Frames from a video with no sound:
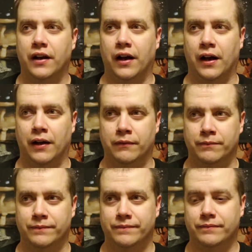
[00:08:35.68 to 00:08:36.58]

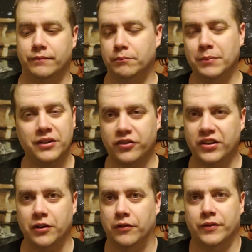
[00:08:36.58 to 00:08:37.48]
Um, but
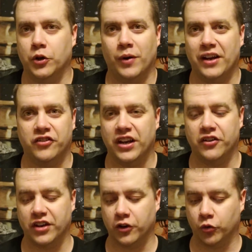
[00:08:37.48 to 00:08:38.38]
still, you know,
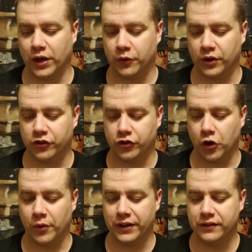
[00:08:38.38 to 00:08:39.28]
ACH had a great, great
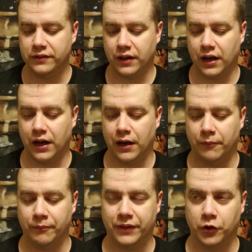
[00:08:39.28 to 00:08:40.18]
showing.
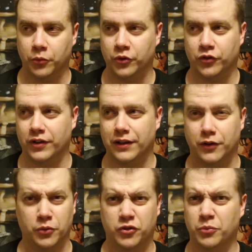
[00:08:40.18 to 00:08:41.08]
Um, there was
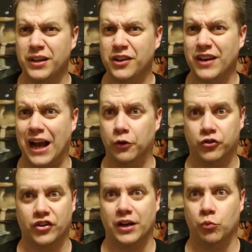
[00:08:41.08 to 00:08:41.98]
there was some really good
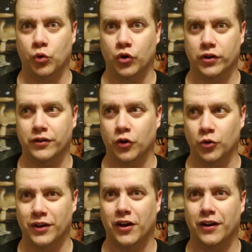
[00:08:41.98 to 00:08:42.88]
outside work
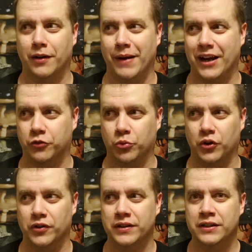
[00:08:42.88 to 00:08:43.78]
early on in the match
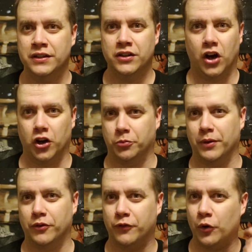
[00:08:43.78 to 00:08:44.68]
where
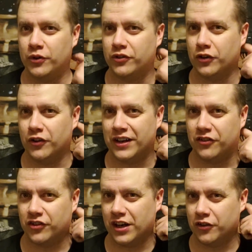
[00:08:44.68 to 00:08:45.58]
Ospreay was focusing on
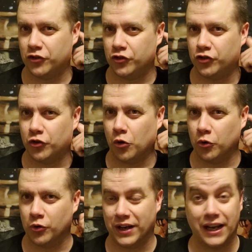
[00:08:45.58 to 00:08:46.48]
ACH's
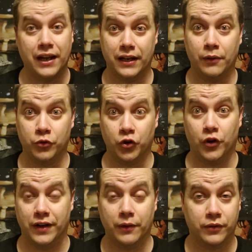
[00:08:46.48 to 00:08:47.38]
shoulder, and that, and that was
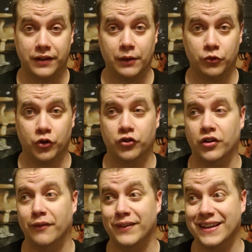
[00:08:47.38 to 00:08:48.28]
good. That was that was good
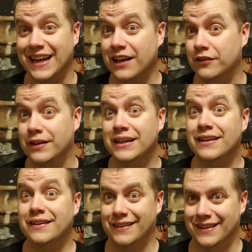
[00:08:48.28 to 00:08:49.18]
stuff. And again,
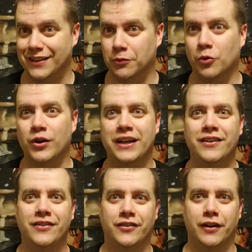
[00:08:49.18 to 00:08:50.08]
a little more
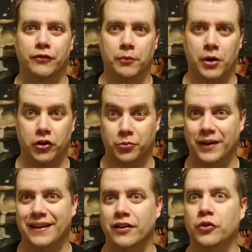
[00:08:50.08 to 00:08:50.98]
heelish stuff from
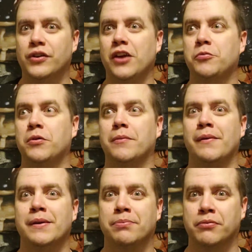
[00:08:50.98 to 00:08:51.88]
Ospreay. A little desperate
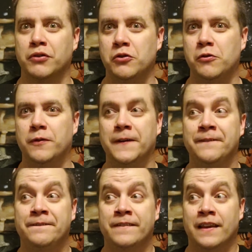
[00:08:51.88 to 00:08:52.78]
maybe to prove
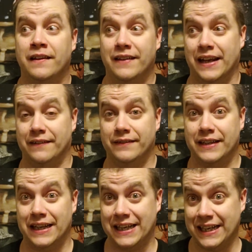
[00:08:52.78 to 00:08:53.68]
that
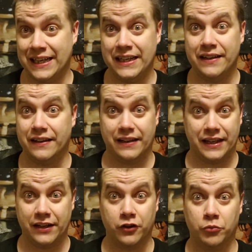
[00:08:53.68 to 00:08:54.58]
he that
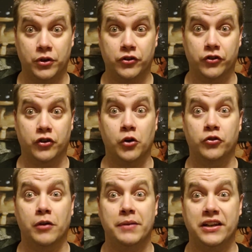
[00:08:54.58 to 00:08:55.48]
he doesn't want to just
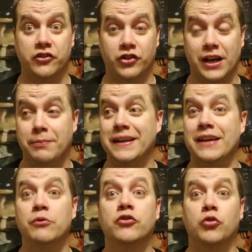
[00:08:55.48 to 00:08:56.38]
coast on being the champion.
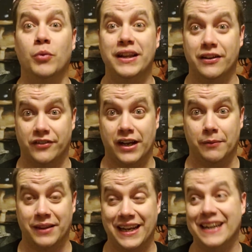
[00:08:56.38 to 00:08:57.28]
He wants to win this
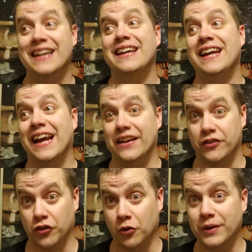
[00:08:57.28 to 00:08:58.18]
damn thing, and
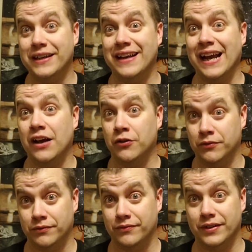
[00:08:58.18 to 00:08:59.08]
he's already
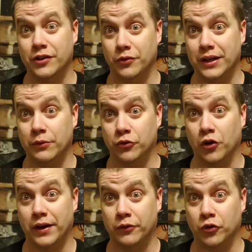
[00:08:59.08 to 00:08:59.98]
down. You know, he was
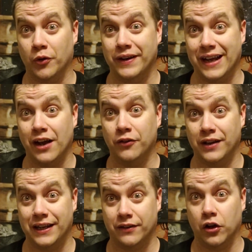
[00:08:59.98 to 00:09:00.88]
he was already down
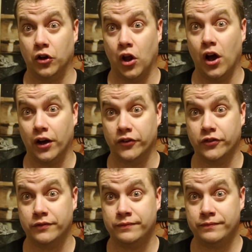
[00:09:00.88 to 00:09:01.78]
like a loss,